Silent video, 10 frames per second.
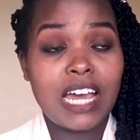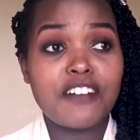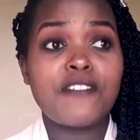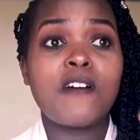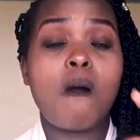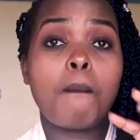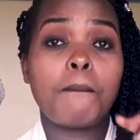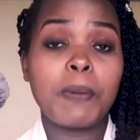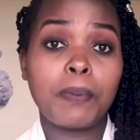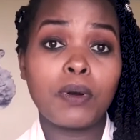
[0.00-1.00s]
for
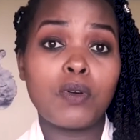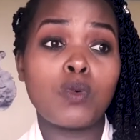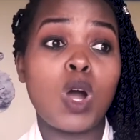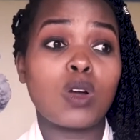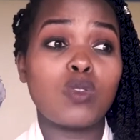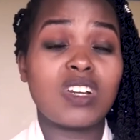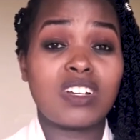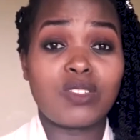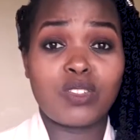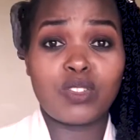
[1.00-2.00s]
people who are good
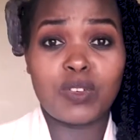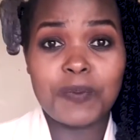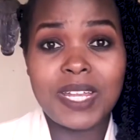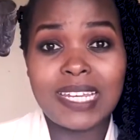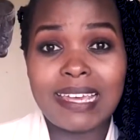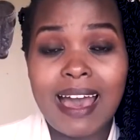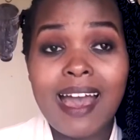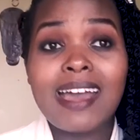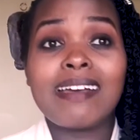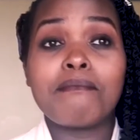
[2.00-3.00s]
in social media
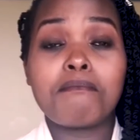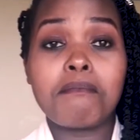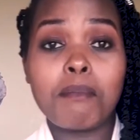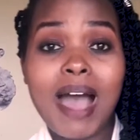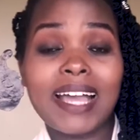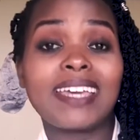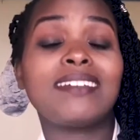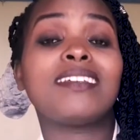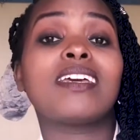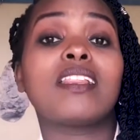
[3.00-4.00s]

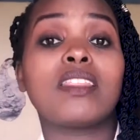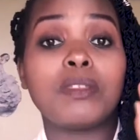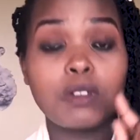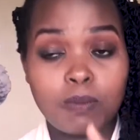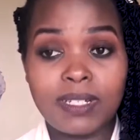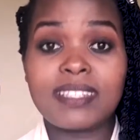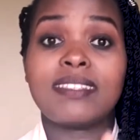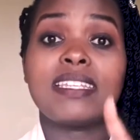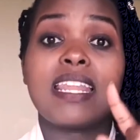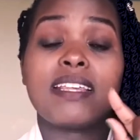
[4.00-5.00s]
marketing those
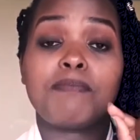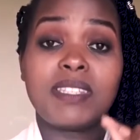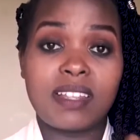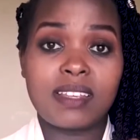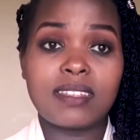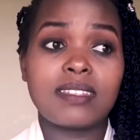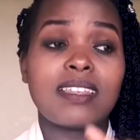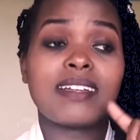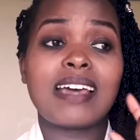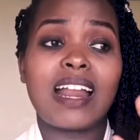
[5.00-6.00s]
businesses
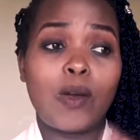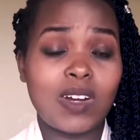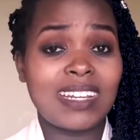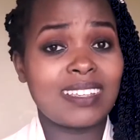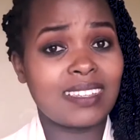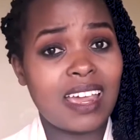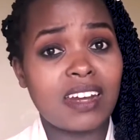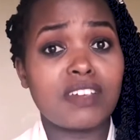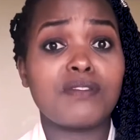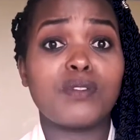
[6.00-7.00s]
that are not
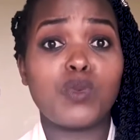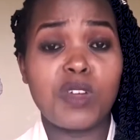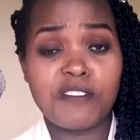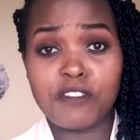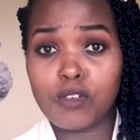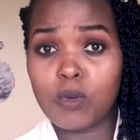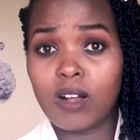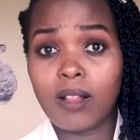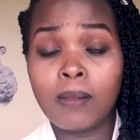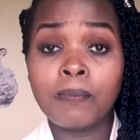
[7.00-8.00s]
necessarily doing very
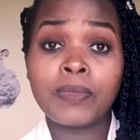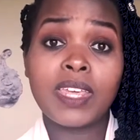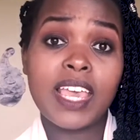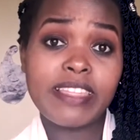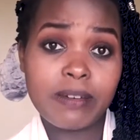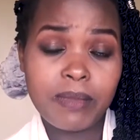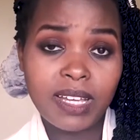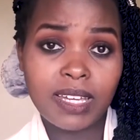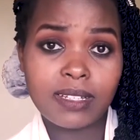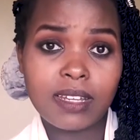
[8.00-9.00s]
well in the
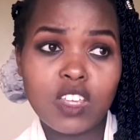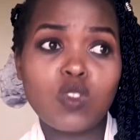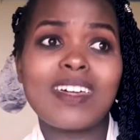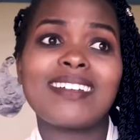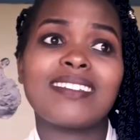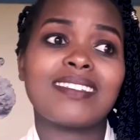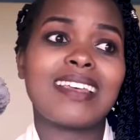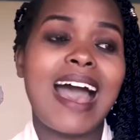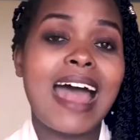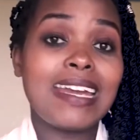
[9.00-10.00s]
market. So that is
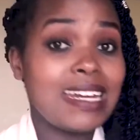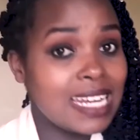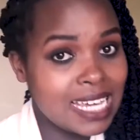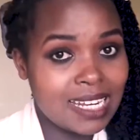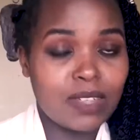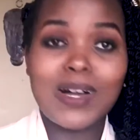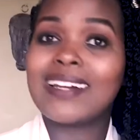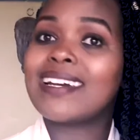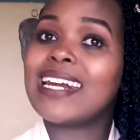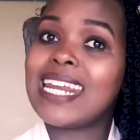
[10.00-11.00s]
a need. The
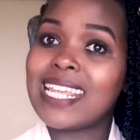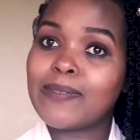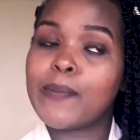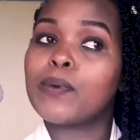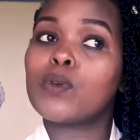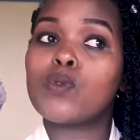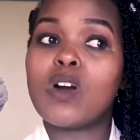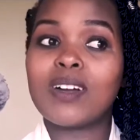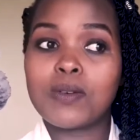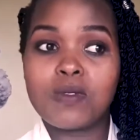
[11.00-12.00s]
world needs people who
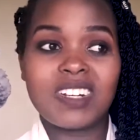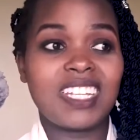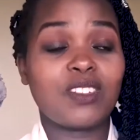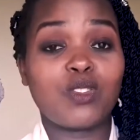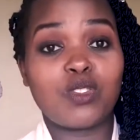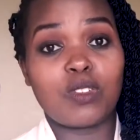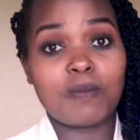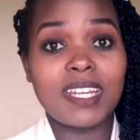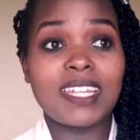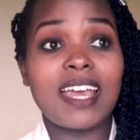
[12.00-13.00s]
are good in social
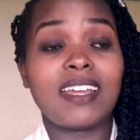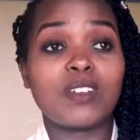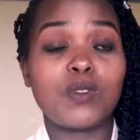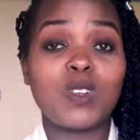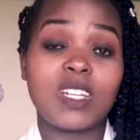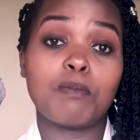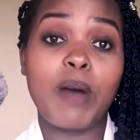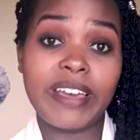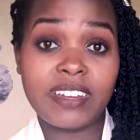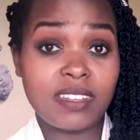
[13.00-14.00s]
media and good in
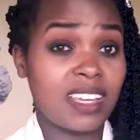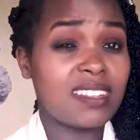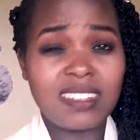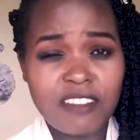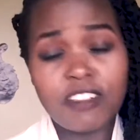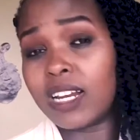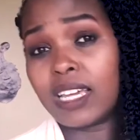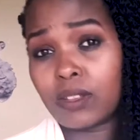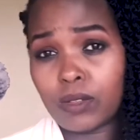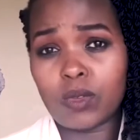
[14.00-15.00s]
marketing and stuff
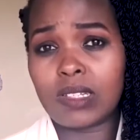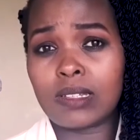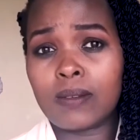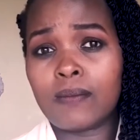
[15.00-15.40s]
like those ones.